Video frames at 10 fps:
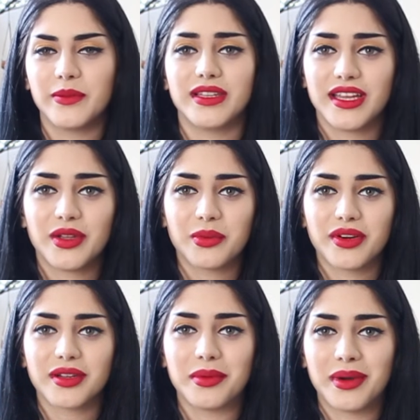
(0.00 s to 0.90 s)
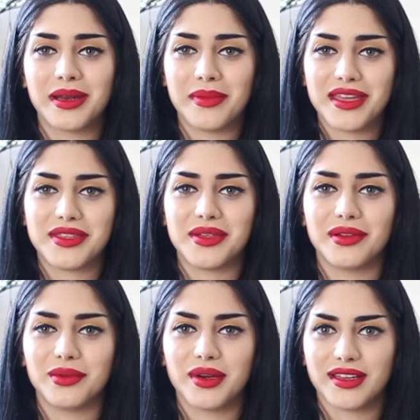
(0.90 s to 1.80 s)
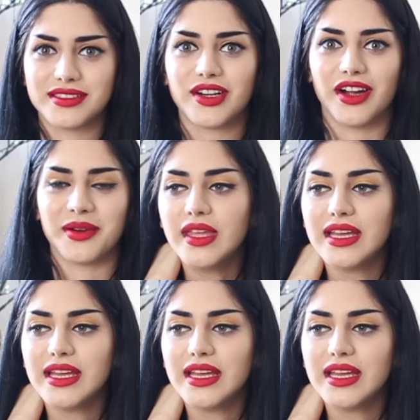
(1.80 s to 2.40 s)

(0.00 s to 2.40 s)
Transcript: we like your work, we want to make you a guitar.